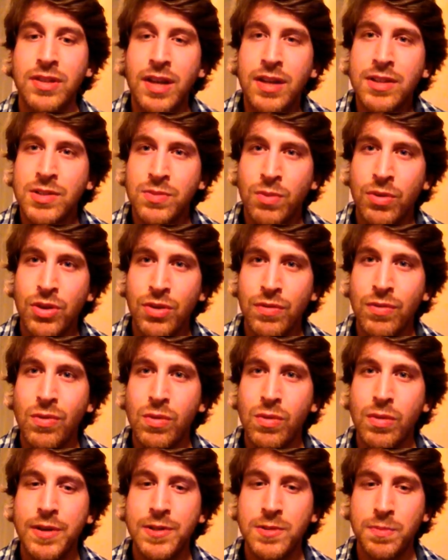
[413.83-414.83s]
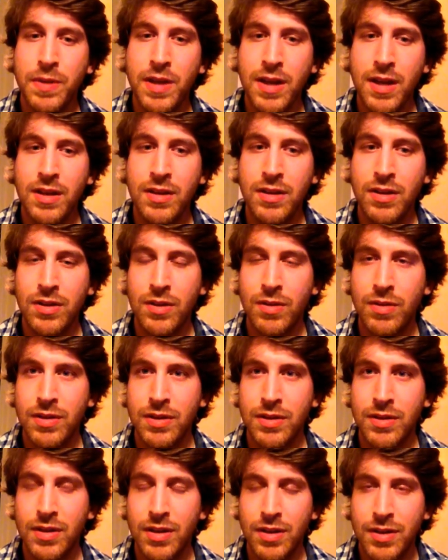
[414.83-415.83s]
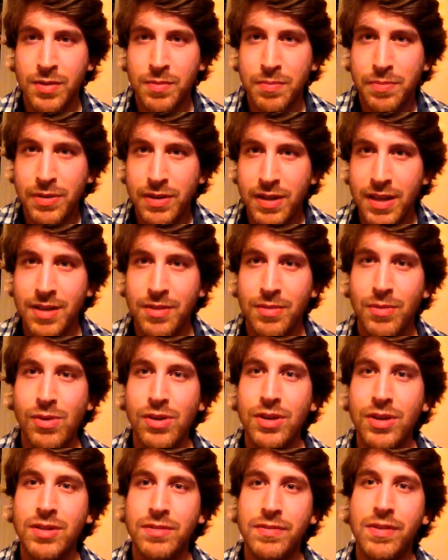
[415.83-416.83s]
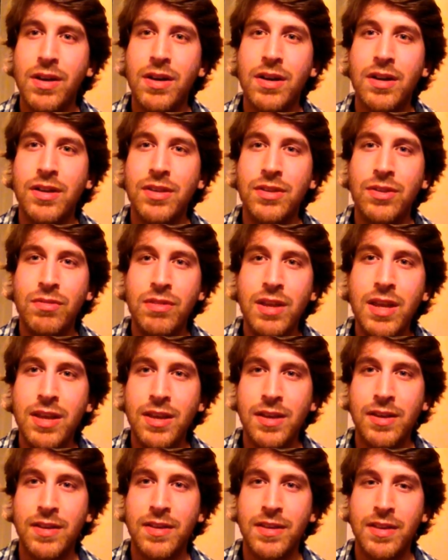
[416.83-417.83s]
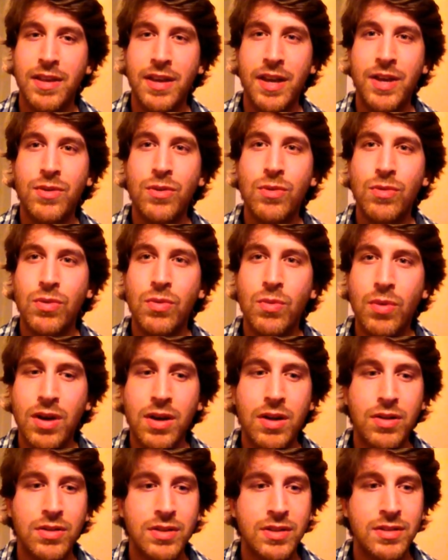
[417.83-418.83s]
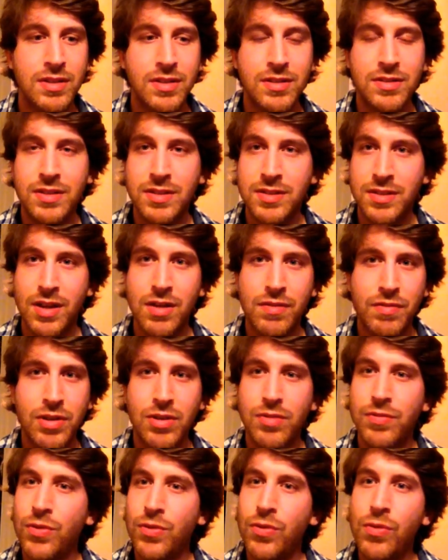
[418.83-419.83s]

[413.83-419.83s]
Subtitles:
And that's what you've always been, a complete work of art, unique in all the world, and deserving of